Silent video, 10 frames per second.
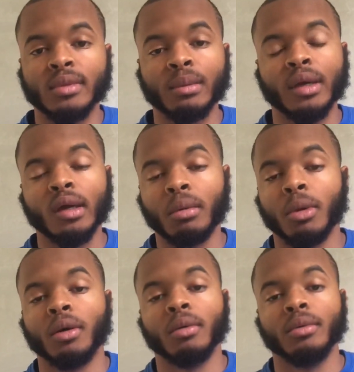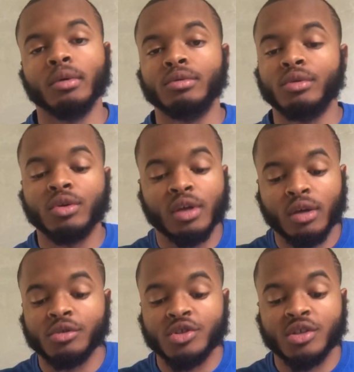I mean, come on. You
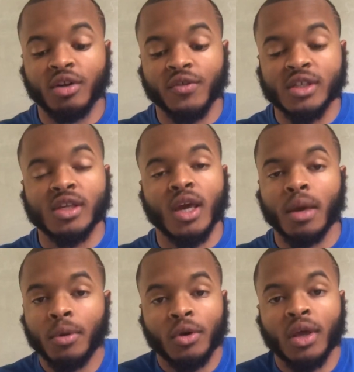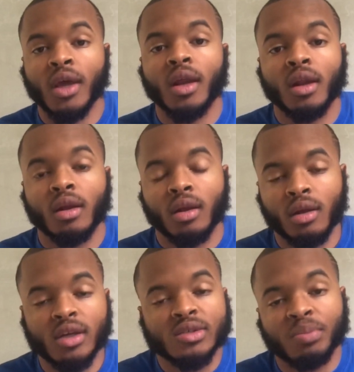killed yourself this game. You did.
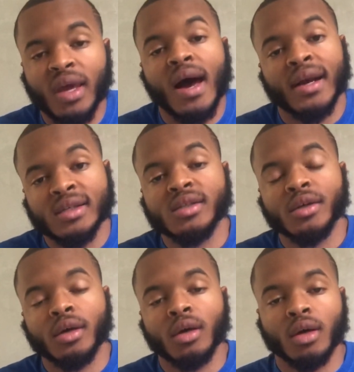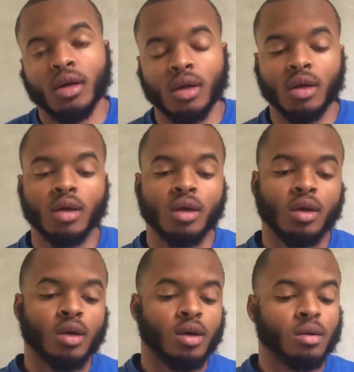Let's be honest here.
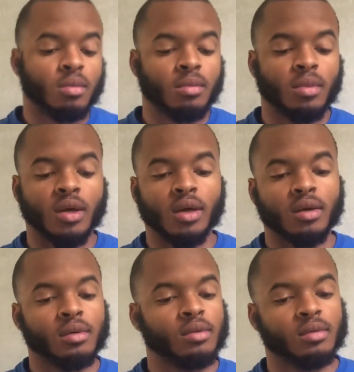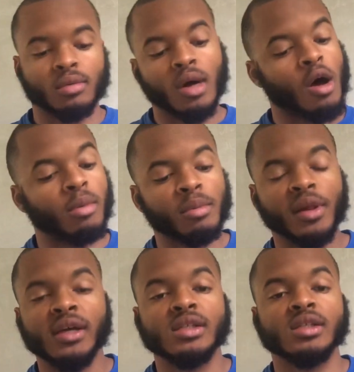But Auburn
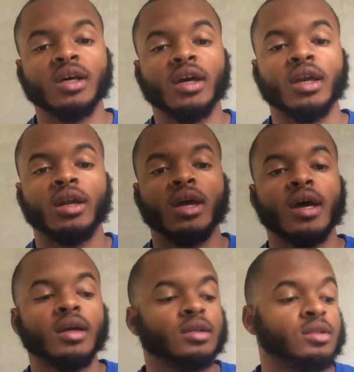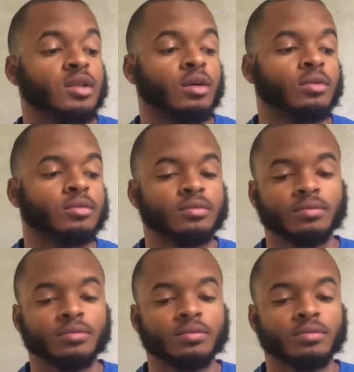plays Kentucky tonight. So,